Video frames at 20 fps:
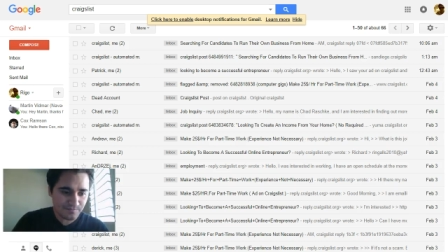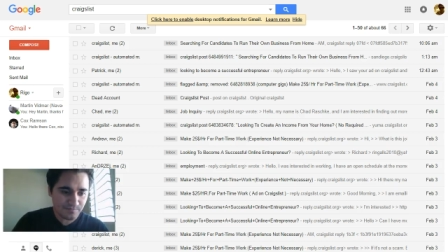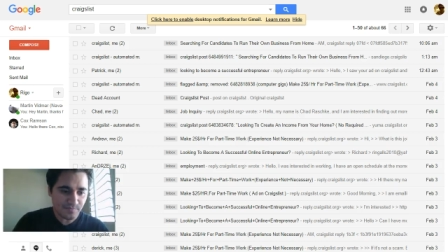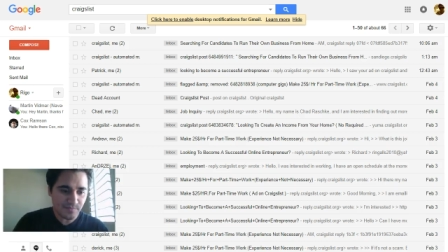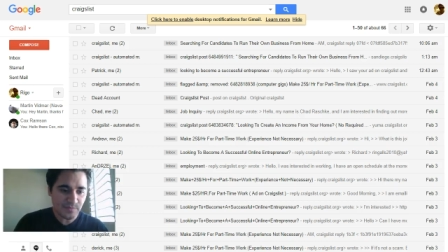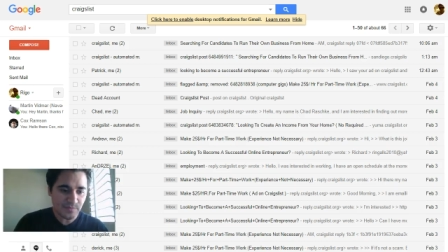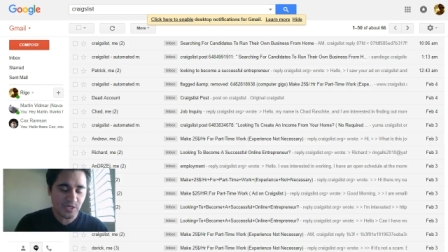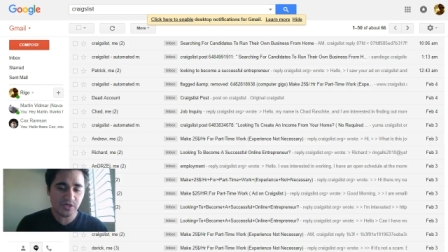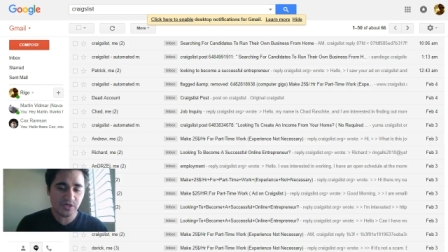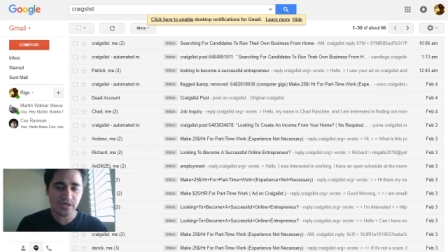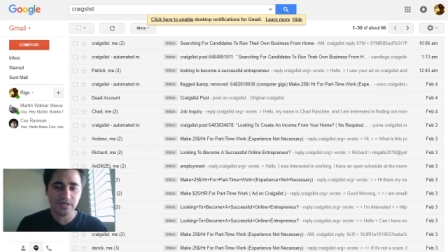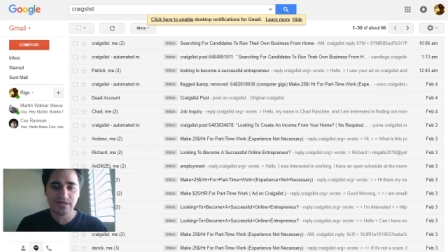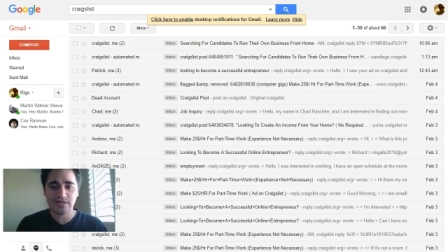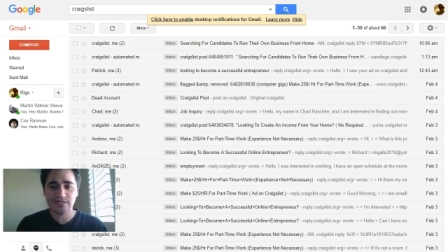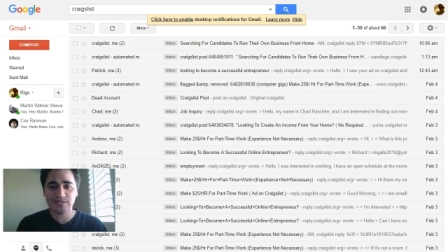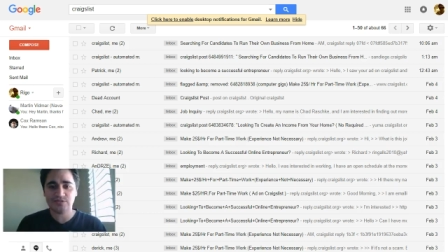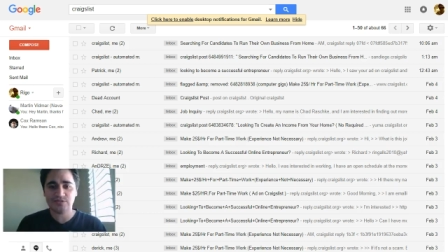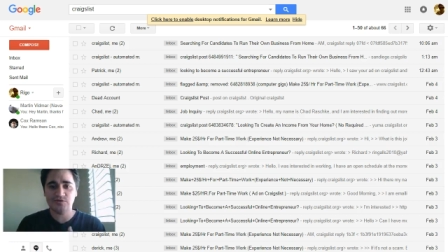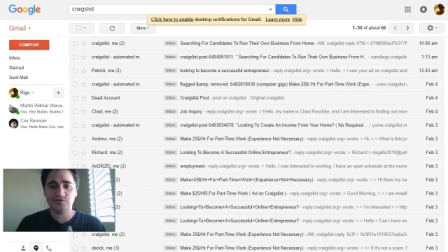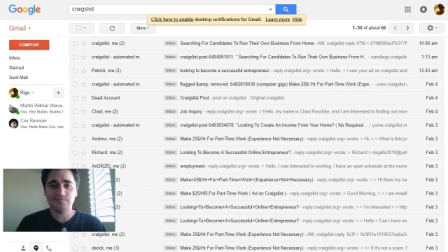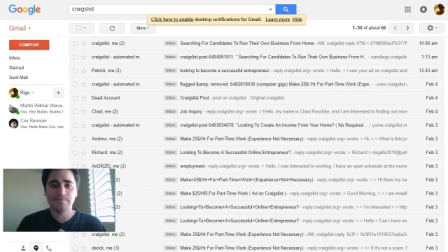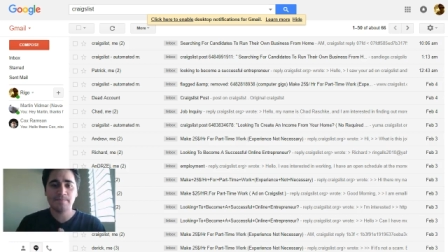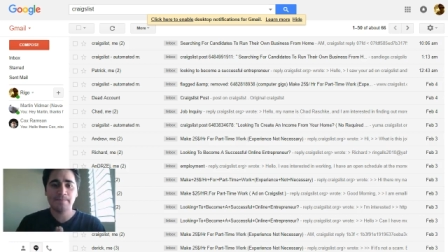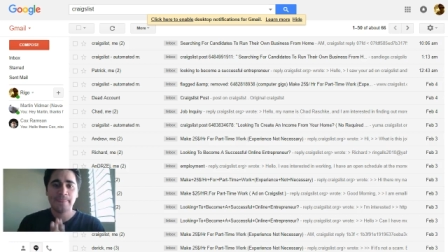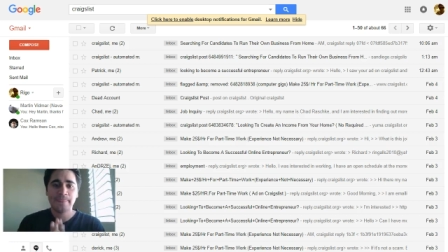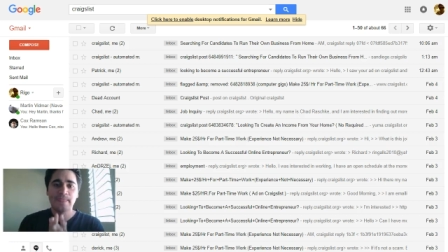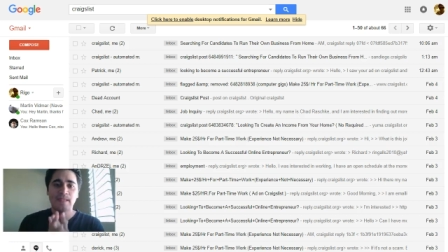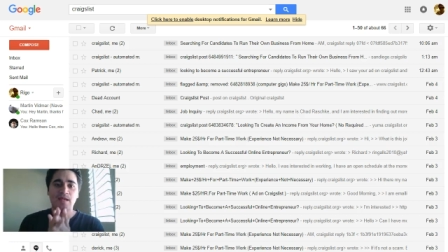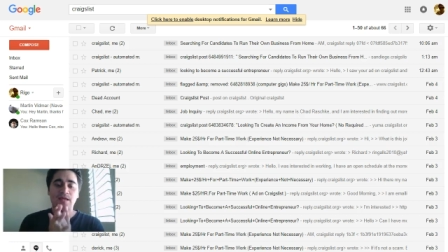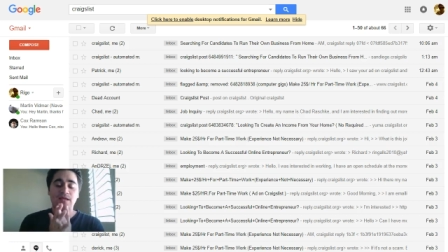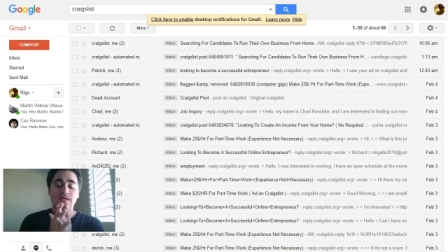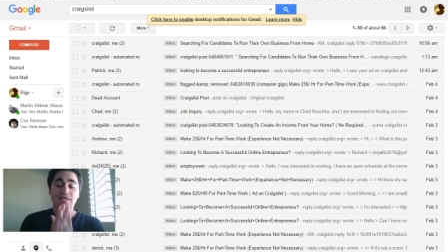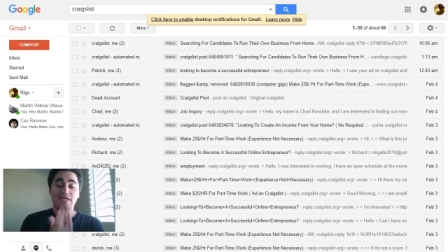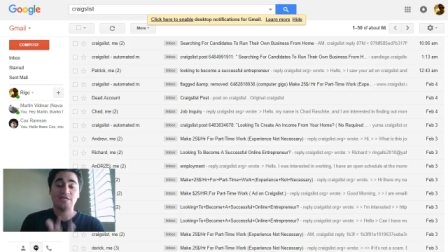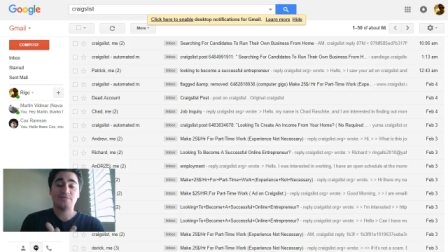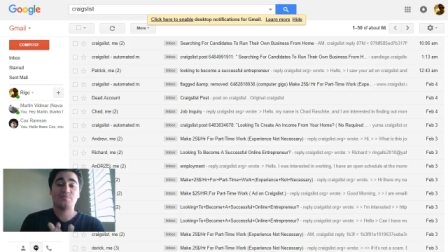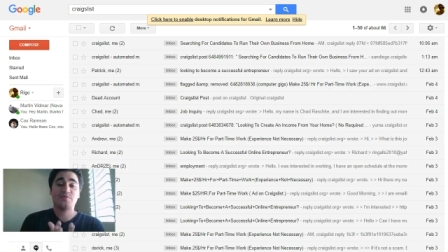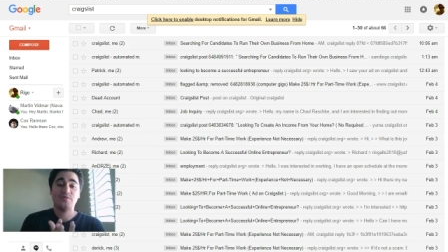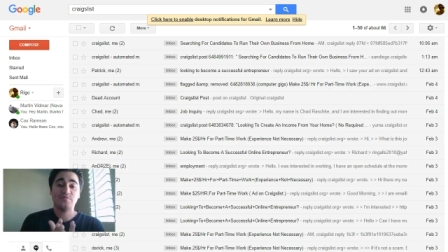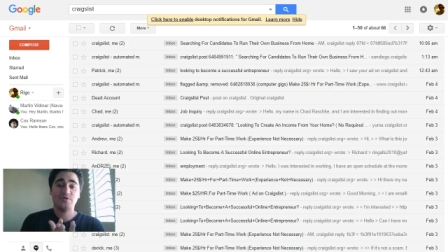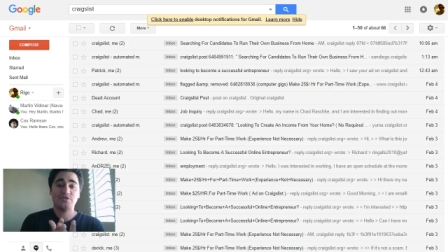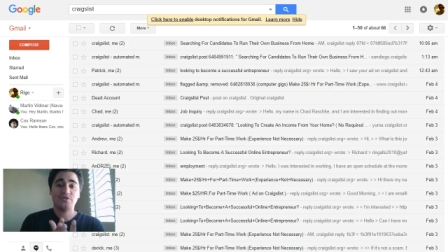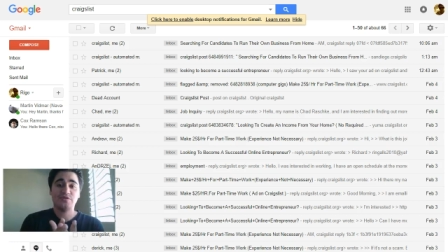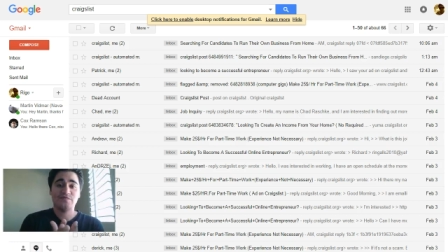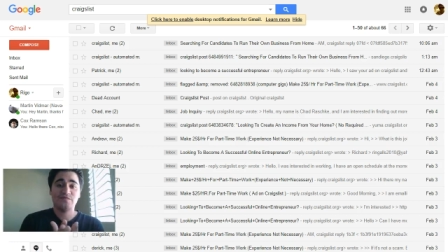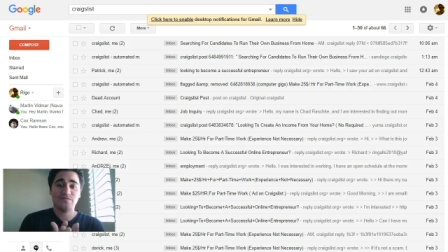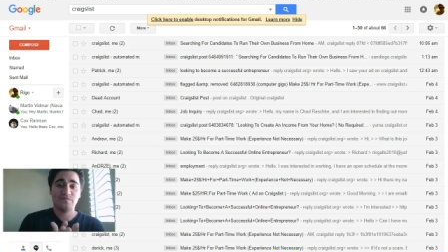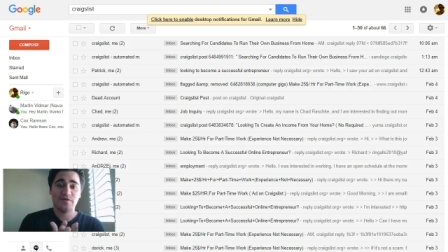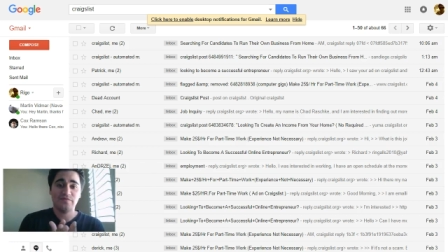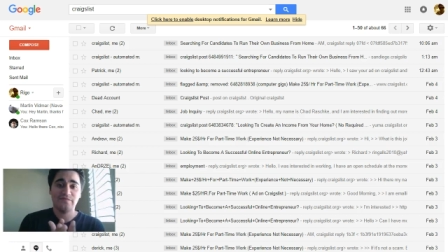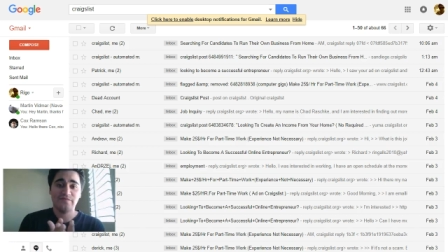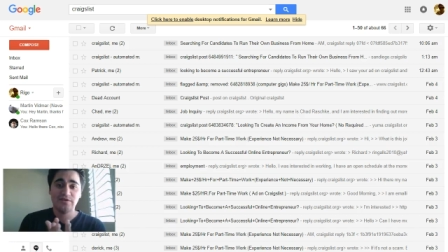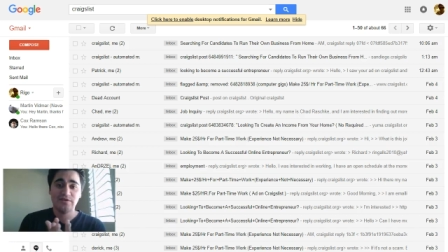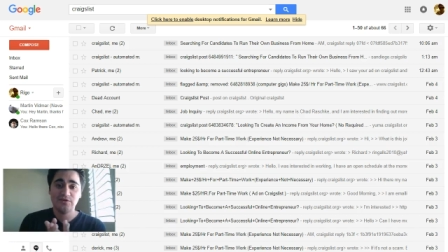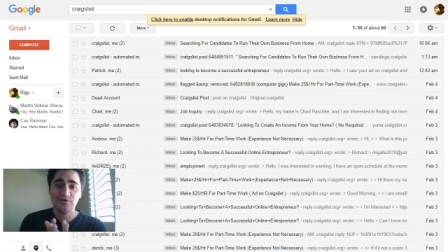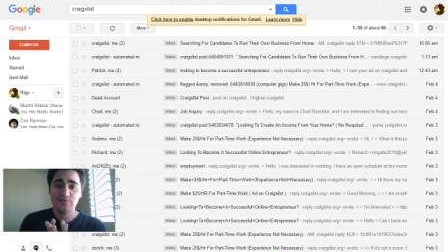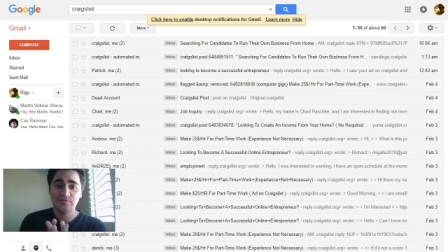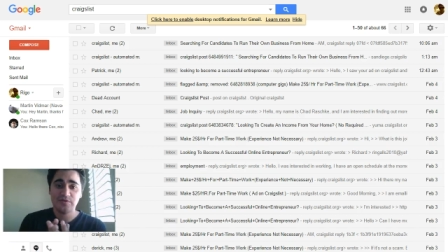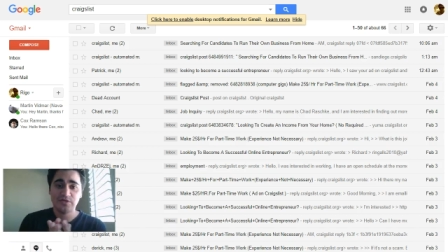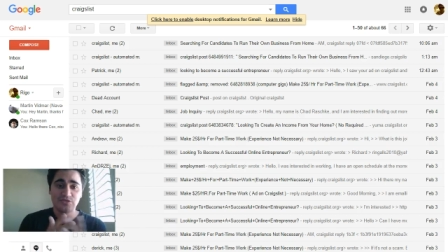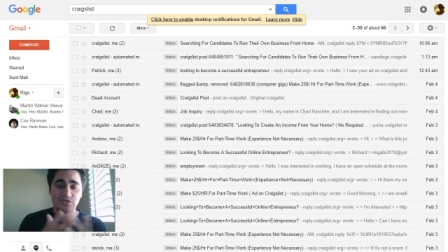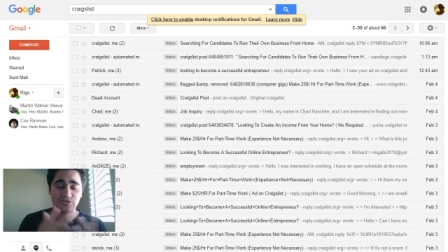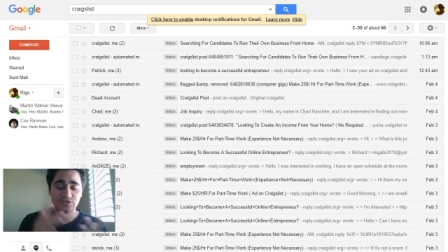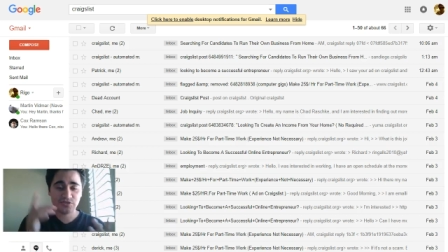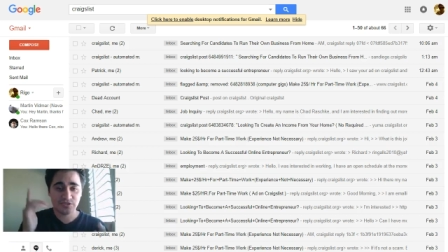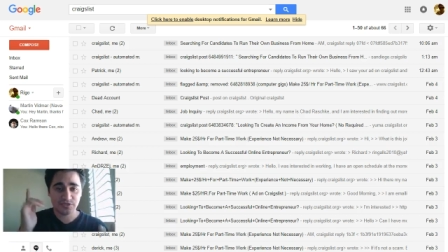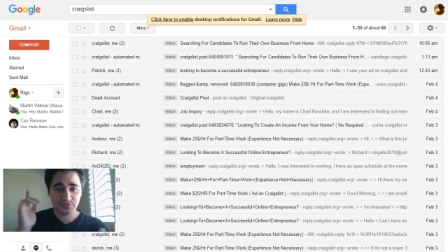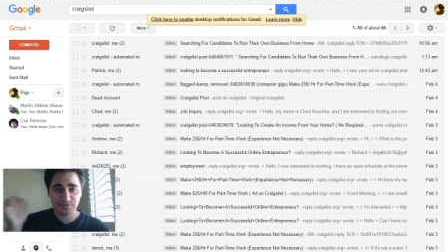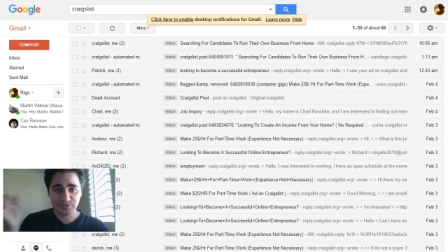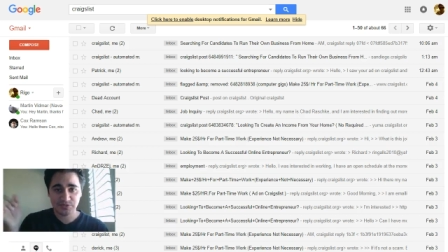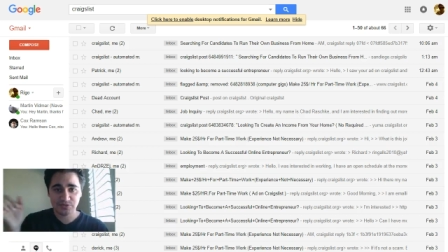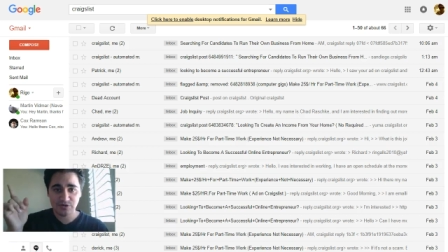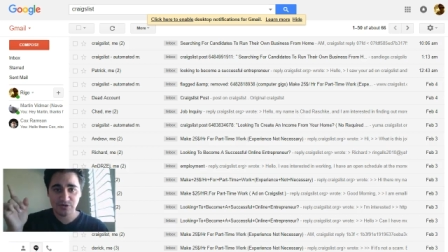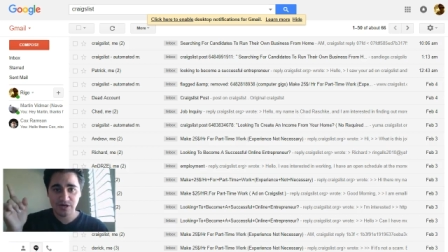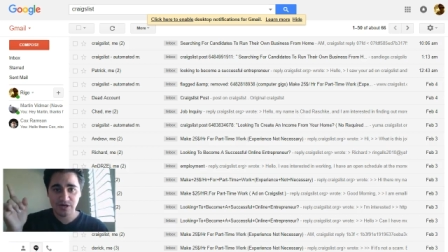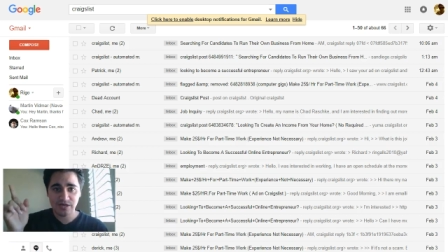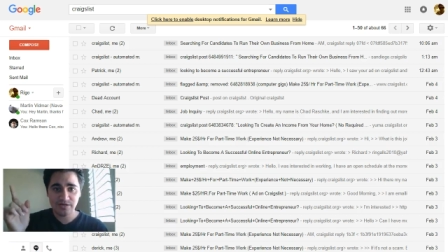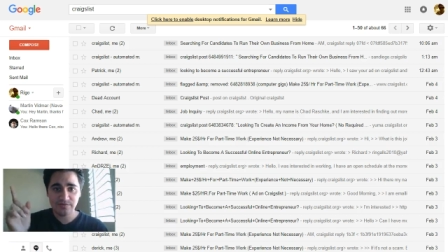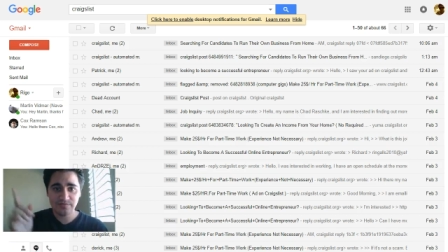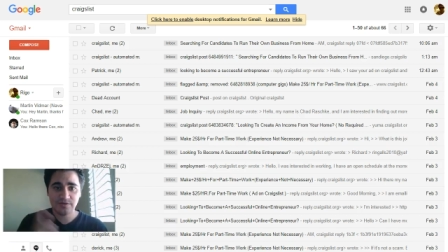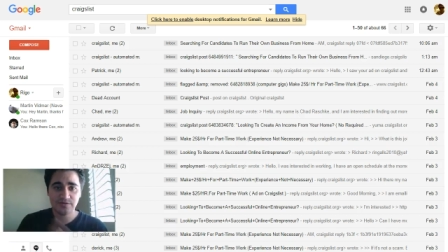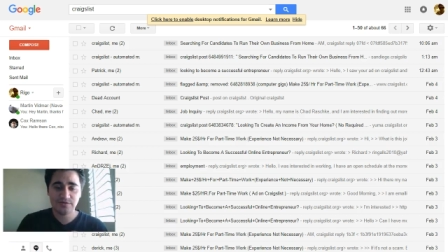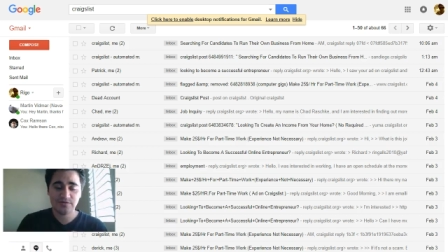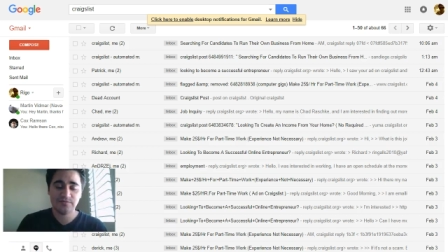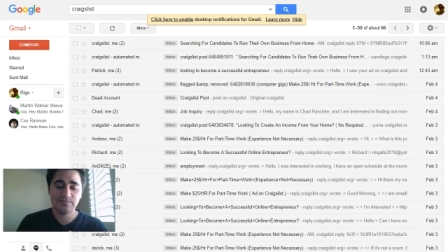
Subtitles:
Okay guys, so that's pretty much it for my video. Make sure to subscribe.